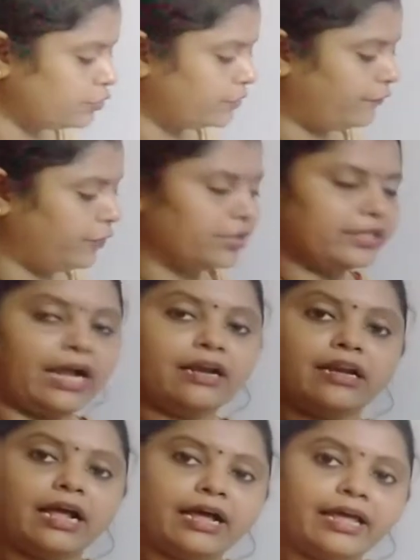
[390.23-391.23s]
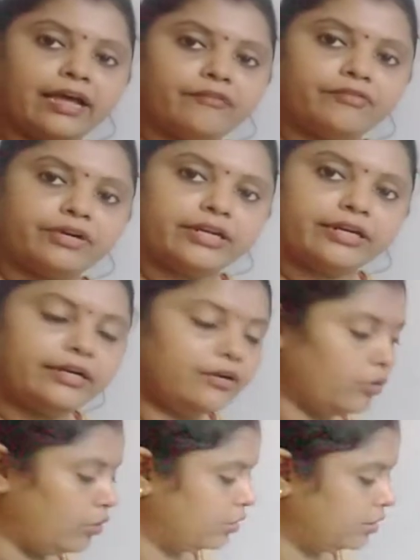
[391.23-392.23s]
So for that I have written
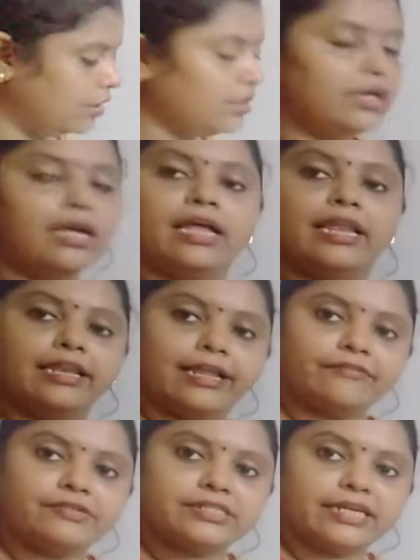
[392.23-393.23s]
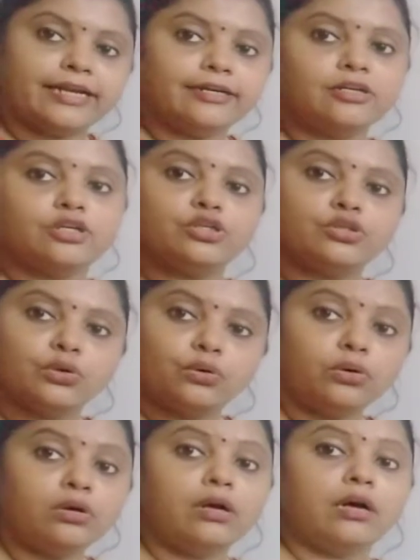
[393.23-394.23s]
it on the left side.
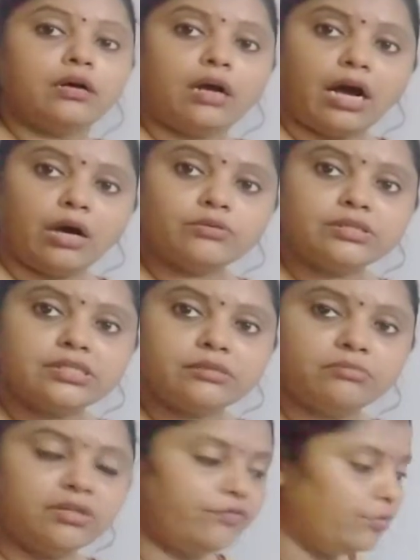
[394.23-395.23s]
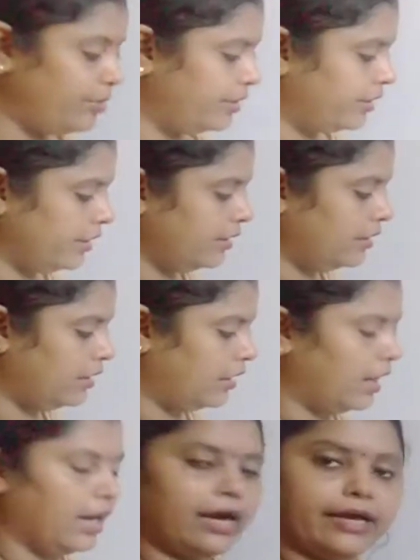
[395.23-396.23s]
So how the symbol will be written?
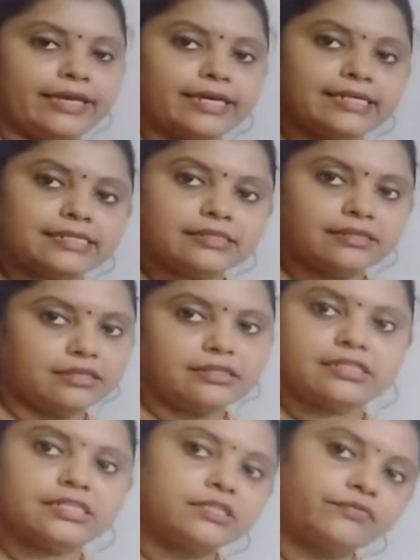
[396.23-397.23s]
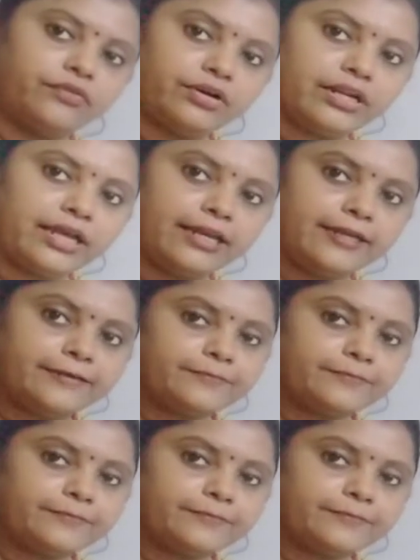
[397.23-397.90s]
IX. This is for 9.